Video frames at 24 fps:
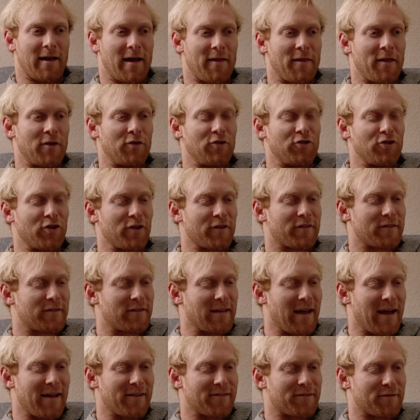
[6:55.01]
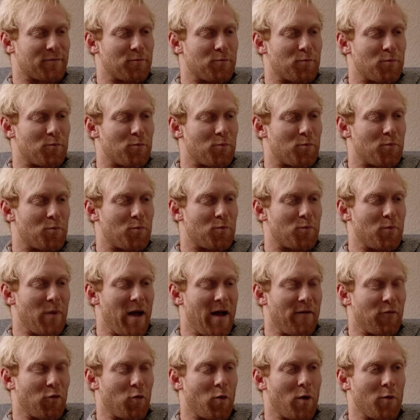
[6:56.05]
And then just as
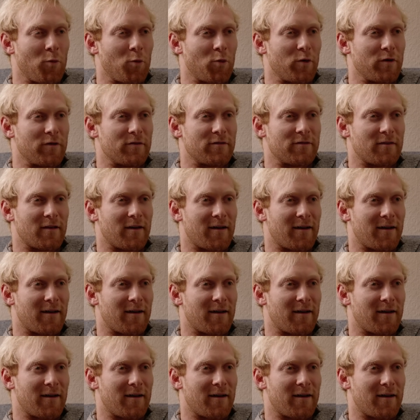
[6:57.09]
everyone was